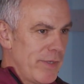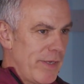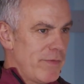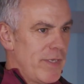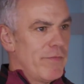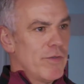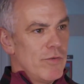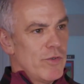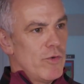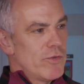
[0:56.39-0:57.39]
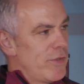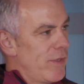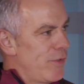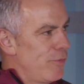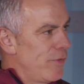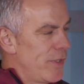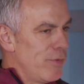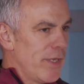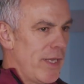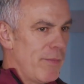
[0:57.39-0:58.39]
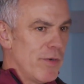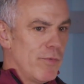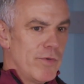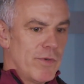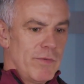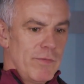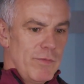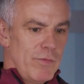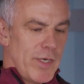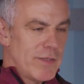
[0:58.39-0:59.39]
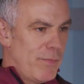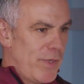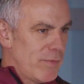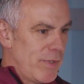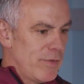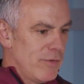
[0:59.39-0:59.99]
you have to go and coach a new game, and you're wondering what's the best way